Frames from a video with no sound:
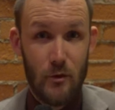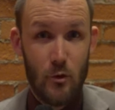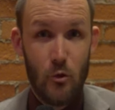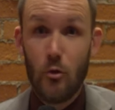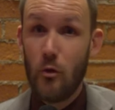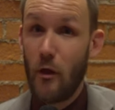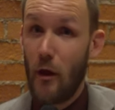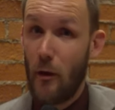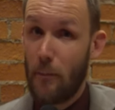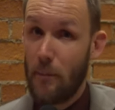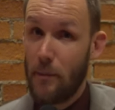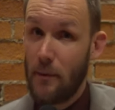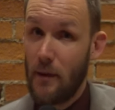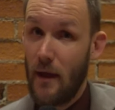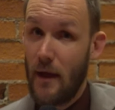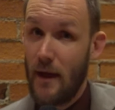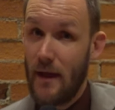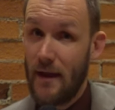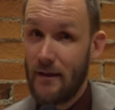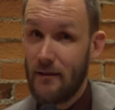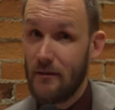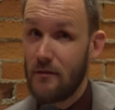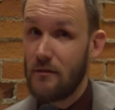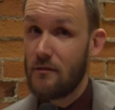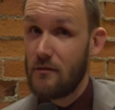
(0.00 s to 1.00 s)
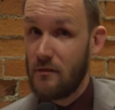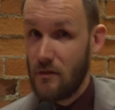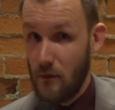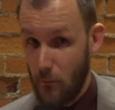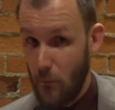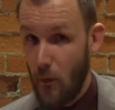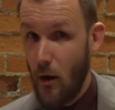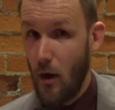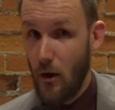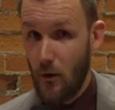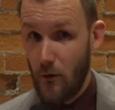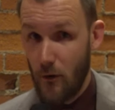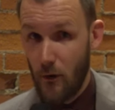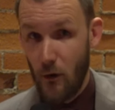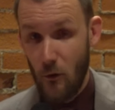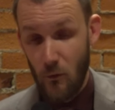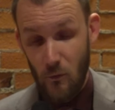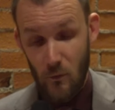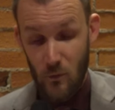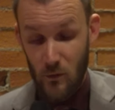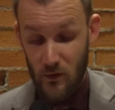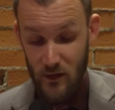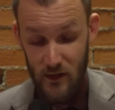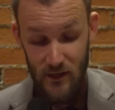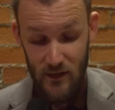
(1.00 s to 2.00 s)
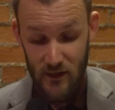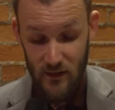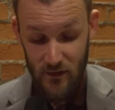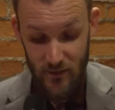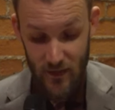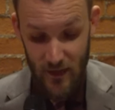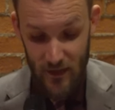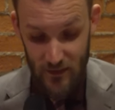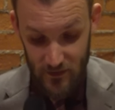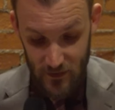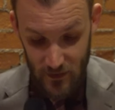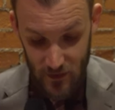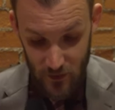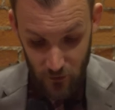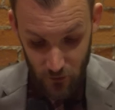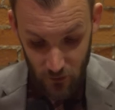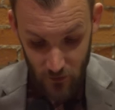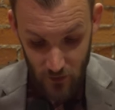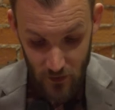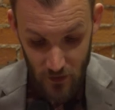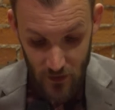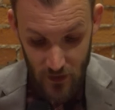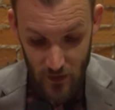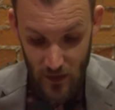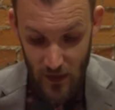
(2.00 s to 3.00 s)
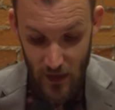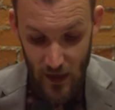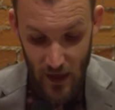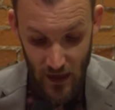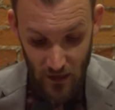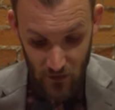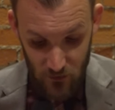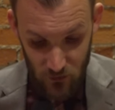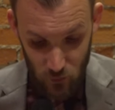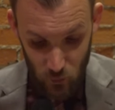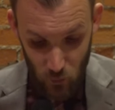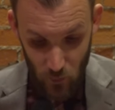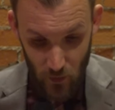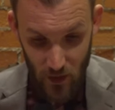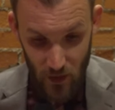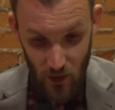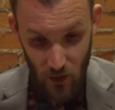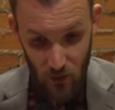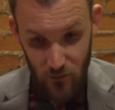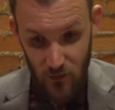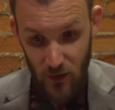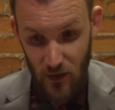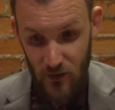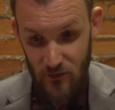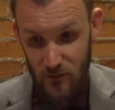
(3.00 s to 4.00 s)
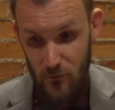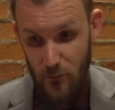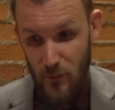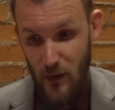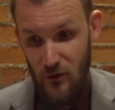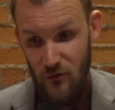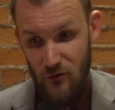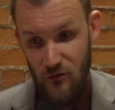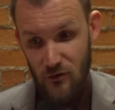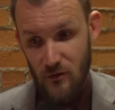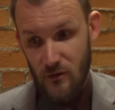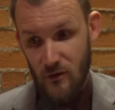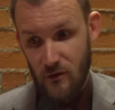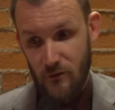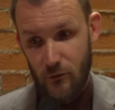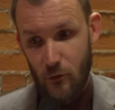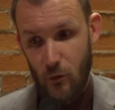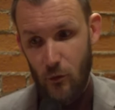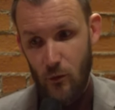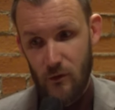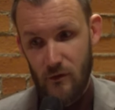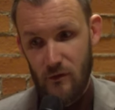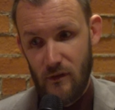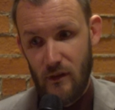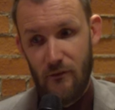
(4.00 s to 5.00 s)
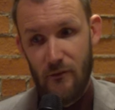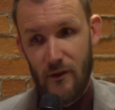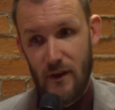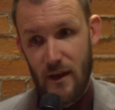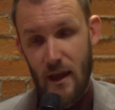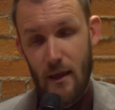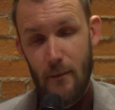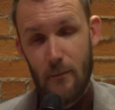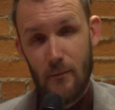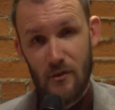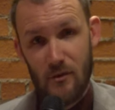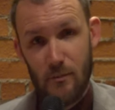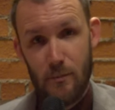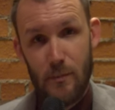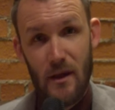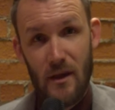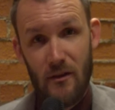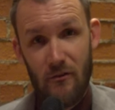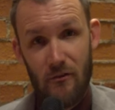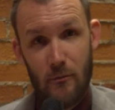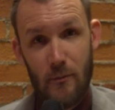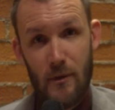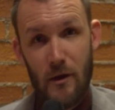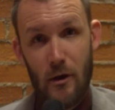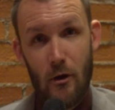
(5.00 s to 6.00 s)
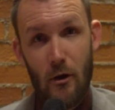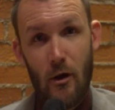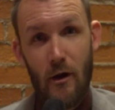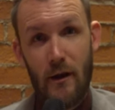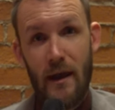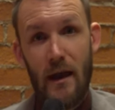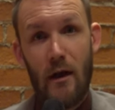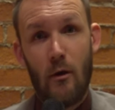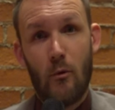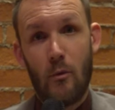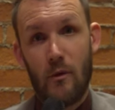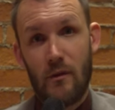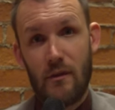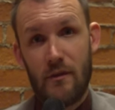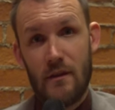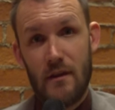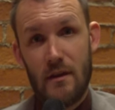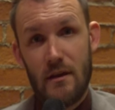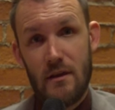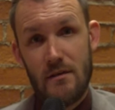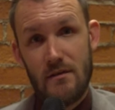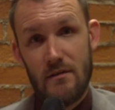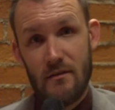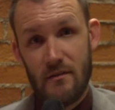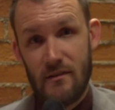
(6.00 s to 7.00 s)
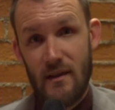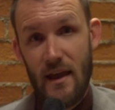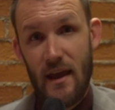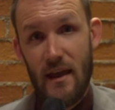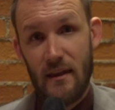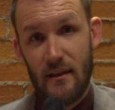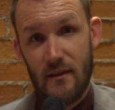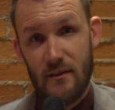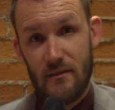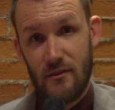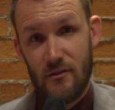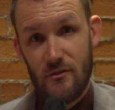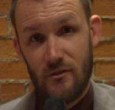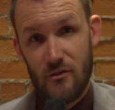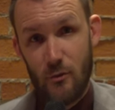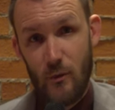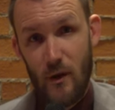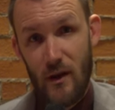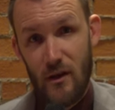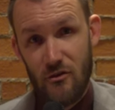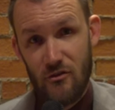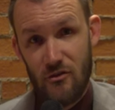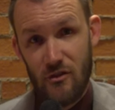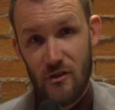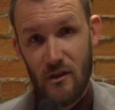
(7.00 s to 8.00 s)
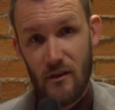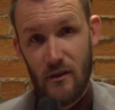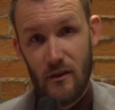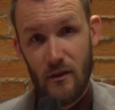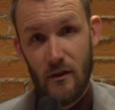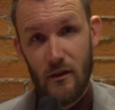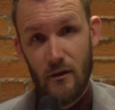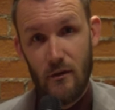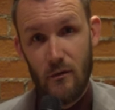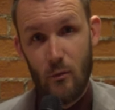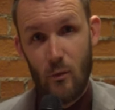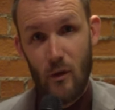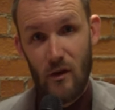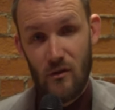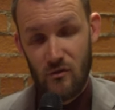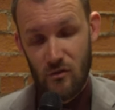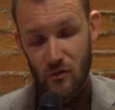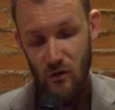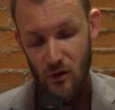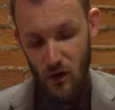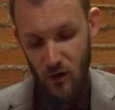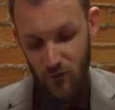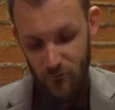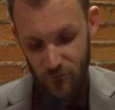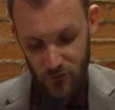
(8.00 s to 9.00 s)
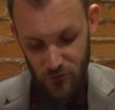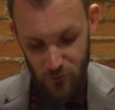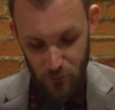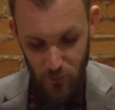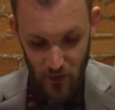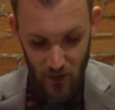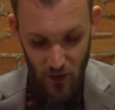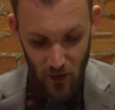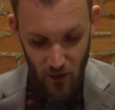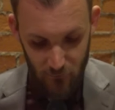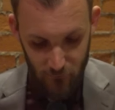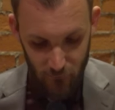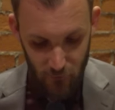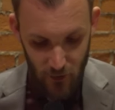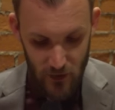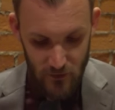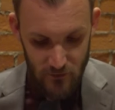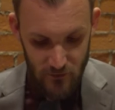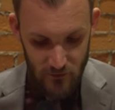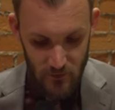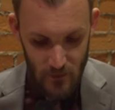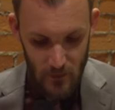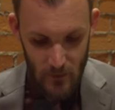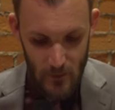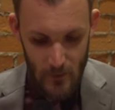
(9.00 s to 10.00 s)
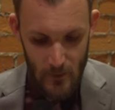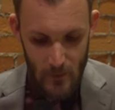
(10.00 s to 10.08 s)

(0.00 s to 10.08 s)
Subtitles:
who they're playing tomorrow, and we'll get into that later as well. Not to mention, of course, every game is big from here on out with the standing situation in the Western Conference playoff race.